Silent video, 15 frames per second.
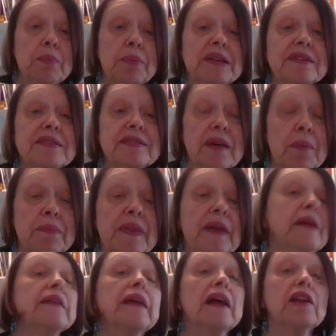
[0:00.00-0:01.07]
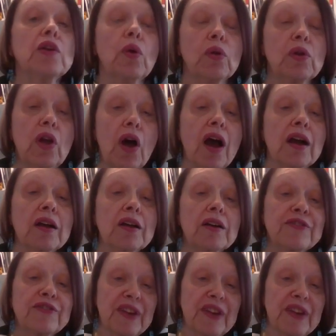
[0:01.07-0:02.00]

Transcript: but something that no longer